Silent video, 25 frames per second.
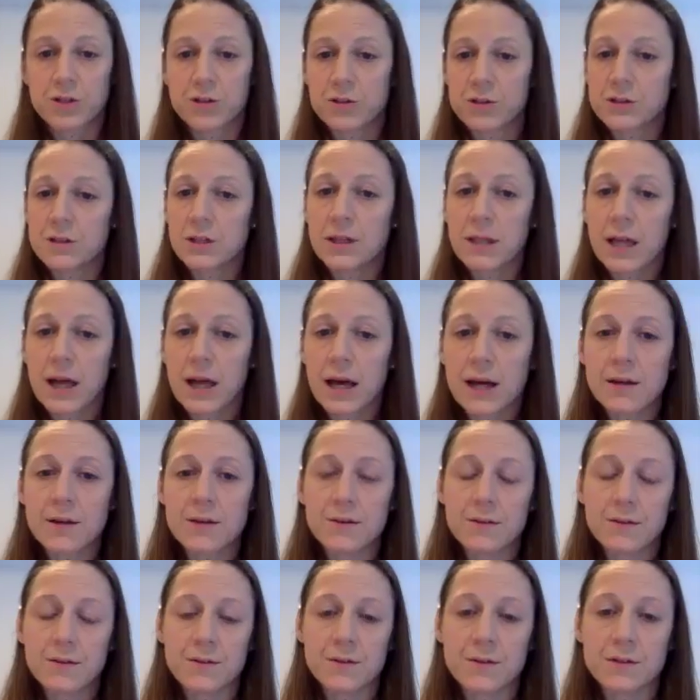There's a lot
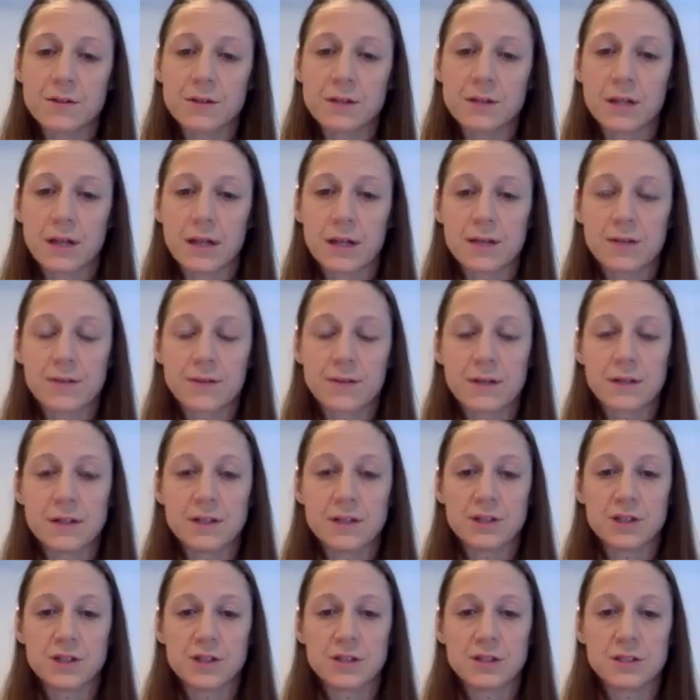of
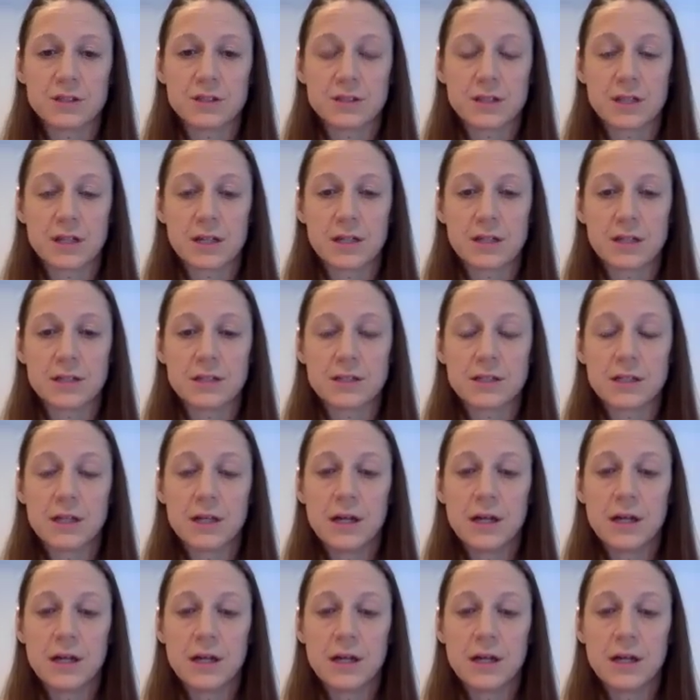conditions that